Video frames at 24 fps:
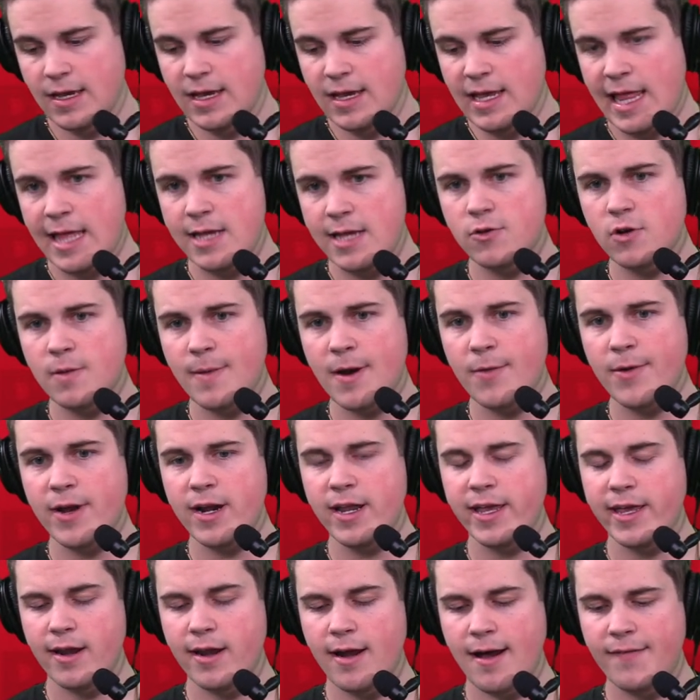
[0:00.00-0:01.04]
think we're about ready
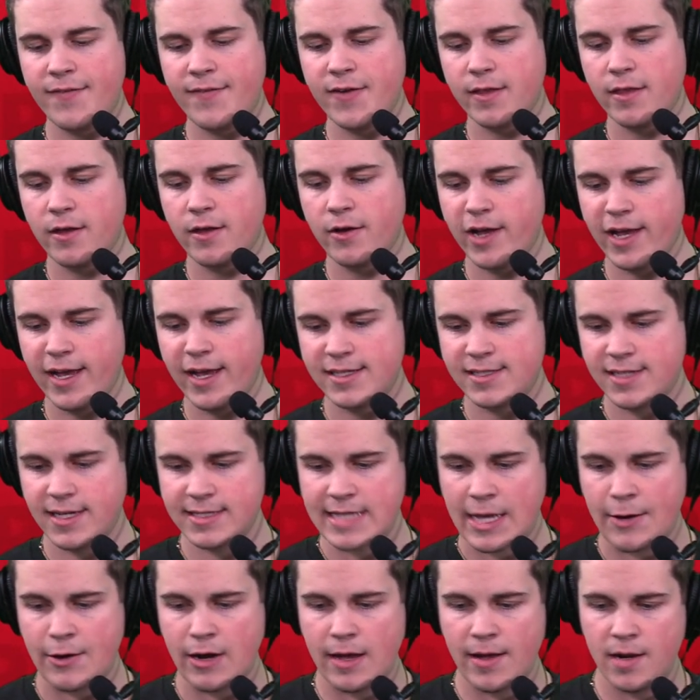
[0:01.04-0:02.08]
to get off here, though, guys, because
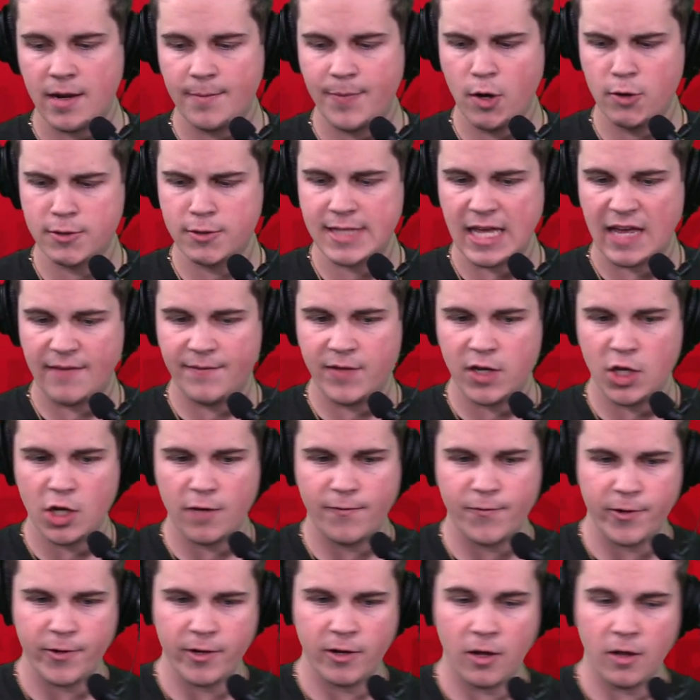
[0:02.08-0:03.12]
I'm going to post that video
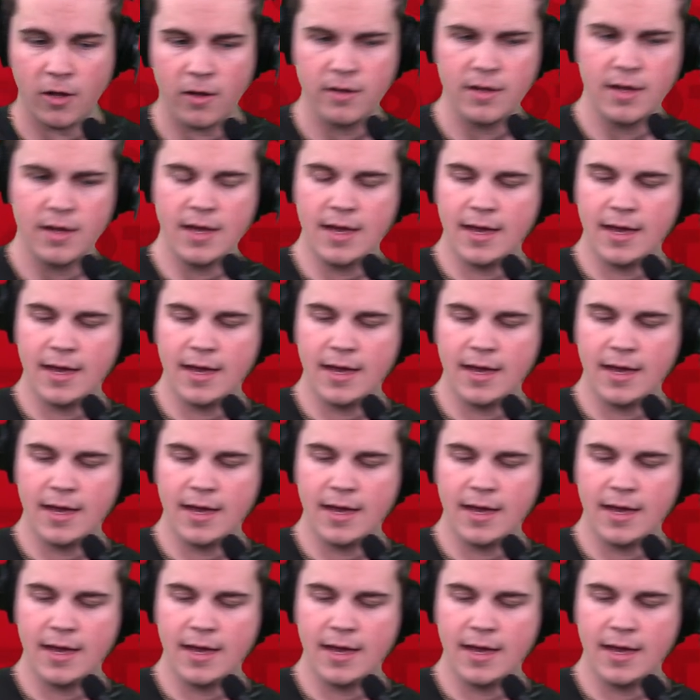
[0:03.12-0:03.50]
for y'all.